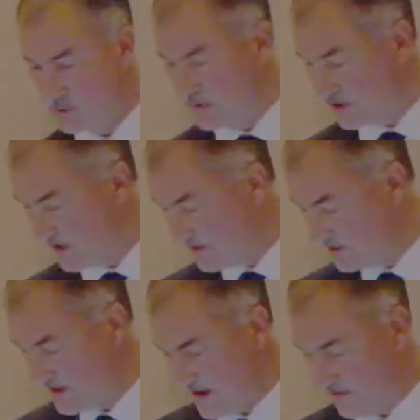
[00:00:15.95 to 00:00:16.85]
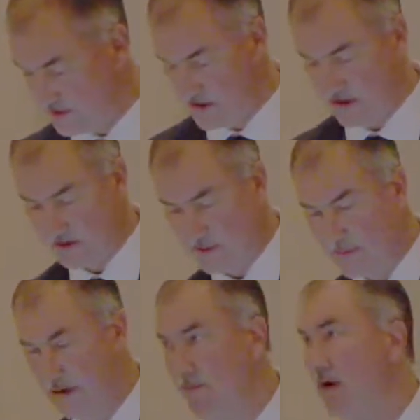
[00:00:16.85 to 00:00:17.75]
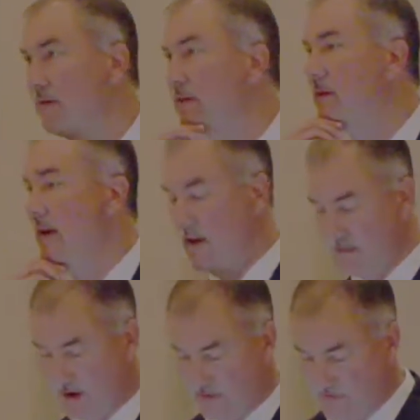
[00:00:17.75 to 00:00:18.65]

switch gears now and talk a little bit about the diabetic